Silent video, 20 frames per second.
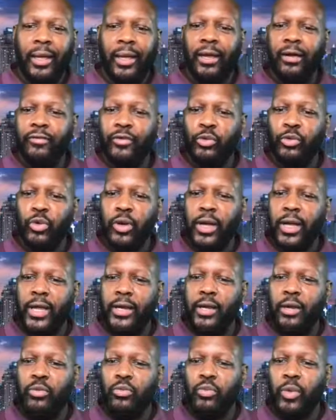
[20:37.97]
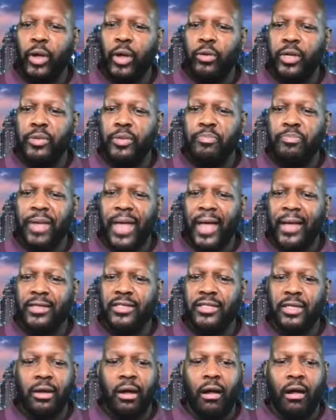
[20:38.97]
Hey everyone, welcome
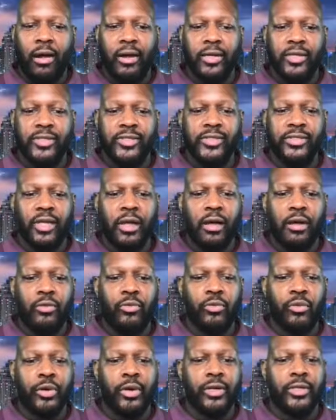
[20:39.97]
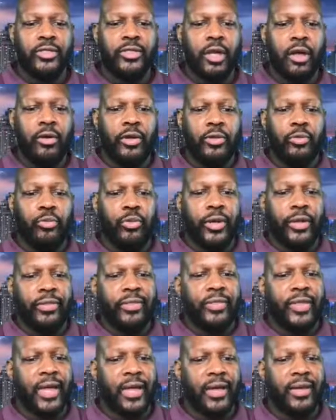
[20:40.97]
back to Artist Talk. We're talking
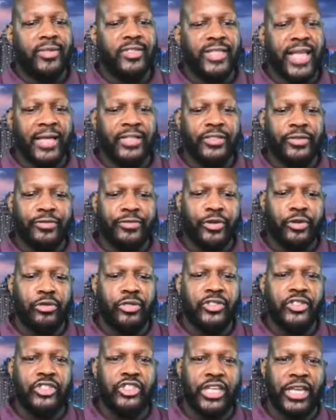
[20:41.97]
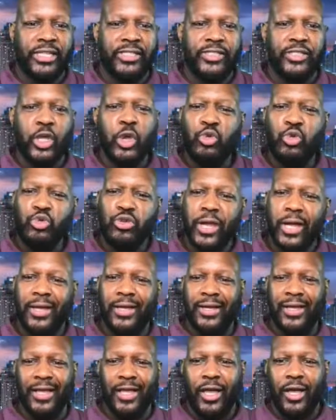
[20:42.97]
with saxophonist Chase
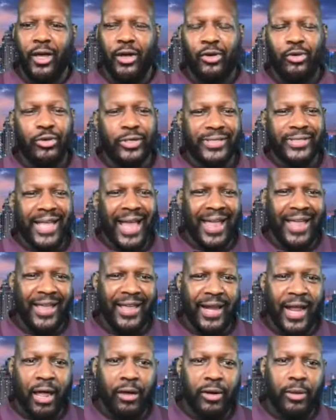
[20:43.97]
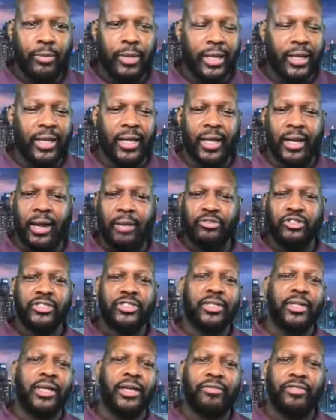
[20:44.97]
HUNA, who is hanging out. Again, I'm
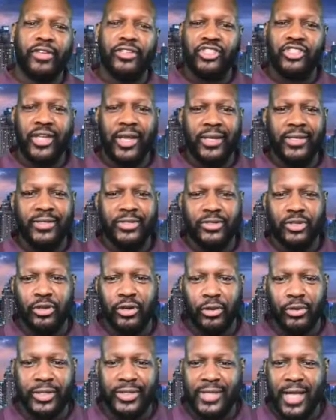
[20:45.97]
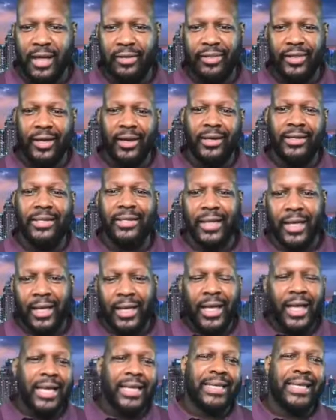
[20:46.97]
just loving Chase. He's out there in
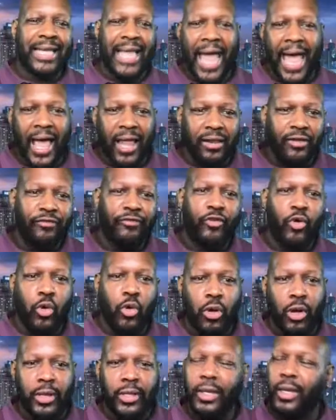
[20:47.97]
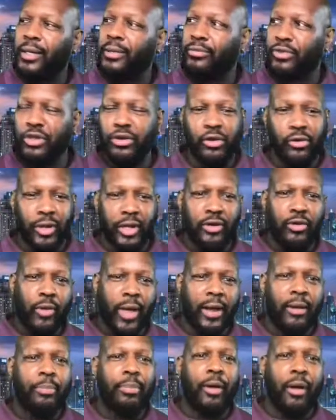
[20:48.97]
California. They know
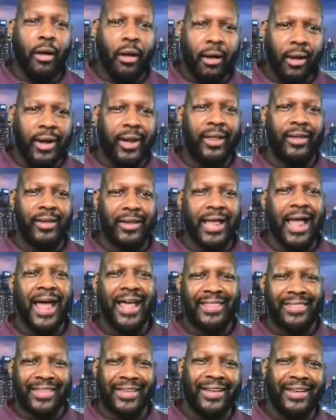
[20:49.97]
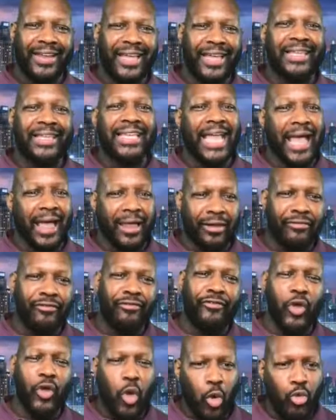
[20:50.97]
how to party out there in
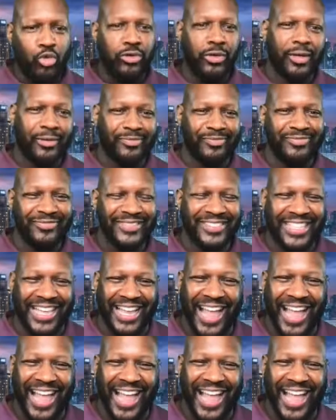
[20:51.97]
California.